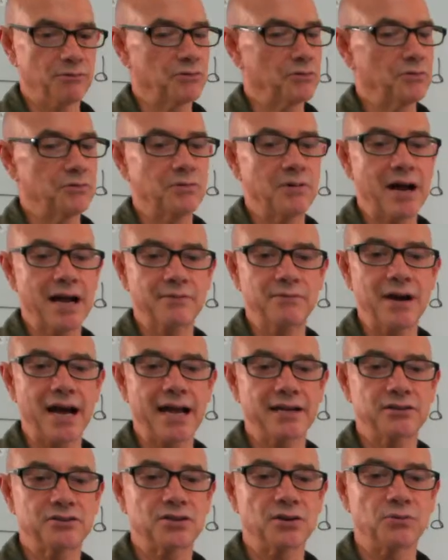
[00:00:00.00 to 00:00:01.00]
Right,
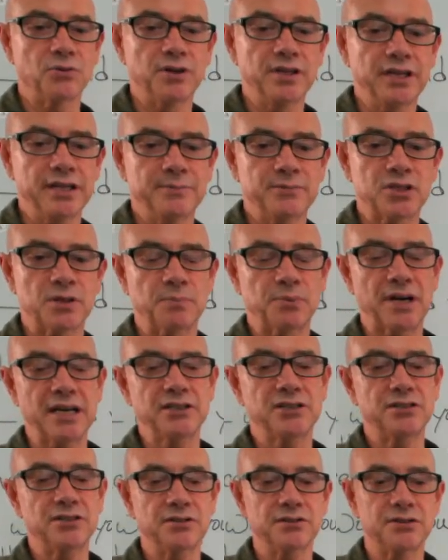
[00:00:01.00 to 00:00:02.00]
right. So William's
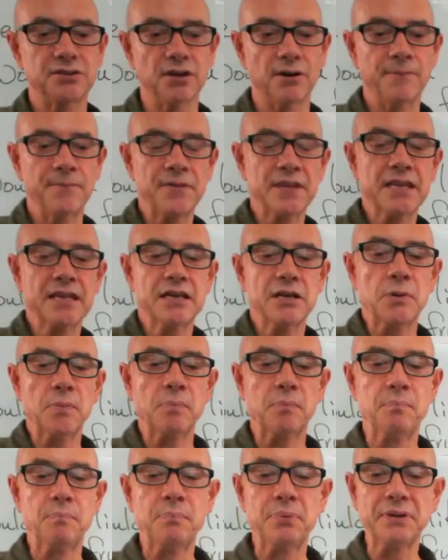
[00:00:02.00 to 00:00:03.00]
surprised too. So
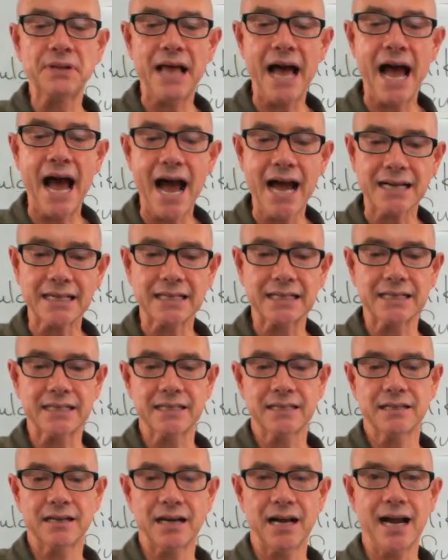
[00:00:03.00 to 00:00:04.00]

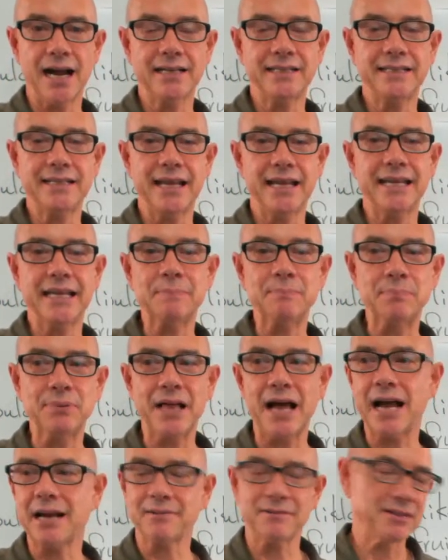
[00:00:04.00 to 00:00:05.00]
black, I take it
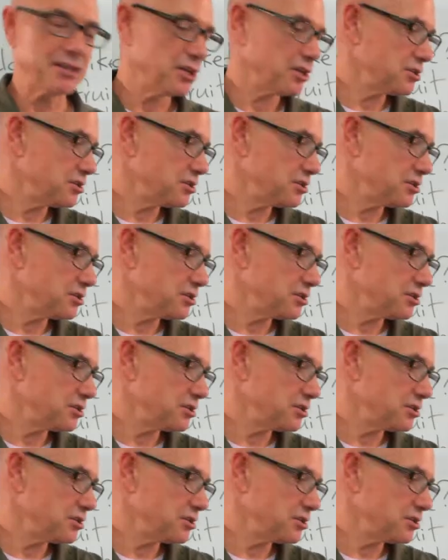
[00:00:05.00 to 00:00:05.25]
black.